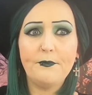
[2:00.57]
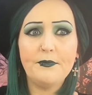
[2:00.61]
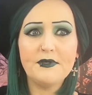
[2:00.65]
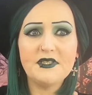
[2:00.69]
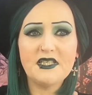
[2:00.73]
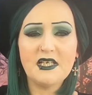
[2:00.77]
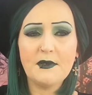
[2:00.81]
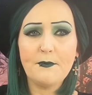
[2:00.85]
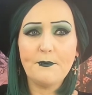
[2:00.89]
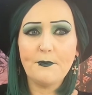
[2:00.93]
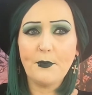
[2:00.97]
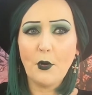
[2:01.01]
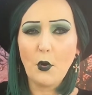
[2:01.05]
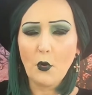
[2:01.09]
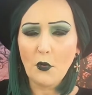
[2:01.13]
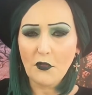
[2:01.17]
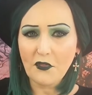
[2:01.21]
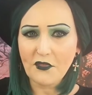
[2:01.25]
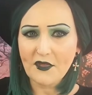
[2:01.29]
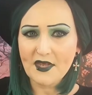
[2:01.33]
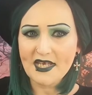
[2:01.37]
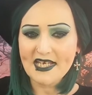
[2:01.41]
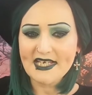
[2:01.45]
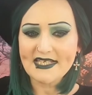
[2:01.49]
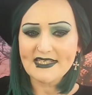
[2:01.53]
she
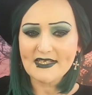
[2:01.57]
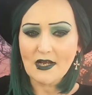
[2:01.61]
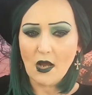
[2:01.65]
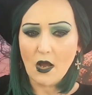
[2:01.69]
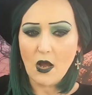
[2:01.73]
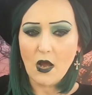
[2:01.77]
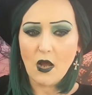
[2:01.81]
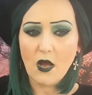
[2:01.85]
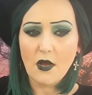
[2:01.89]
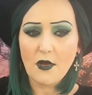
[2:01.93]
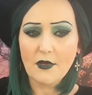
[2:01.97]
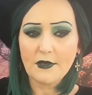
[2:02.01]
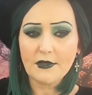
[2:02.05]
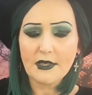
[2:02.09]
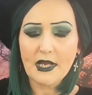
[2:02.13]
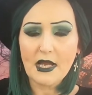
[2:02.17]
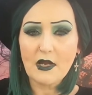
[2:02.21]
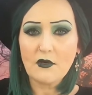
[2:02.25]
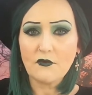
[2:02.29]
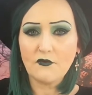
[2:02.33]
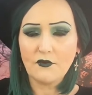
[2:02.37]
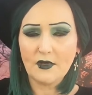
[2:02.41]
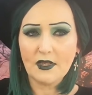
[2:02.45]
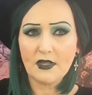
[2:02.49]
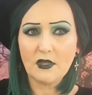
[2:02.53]
put these on
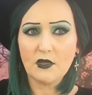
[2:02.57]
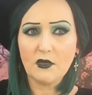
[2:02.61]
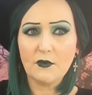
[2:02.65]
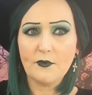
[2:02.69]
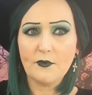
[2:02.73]
at a really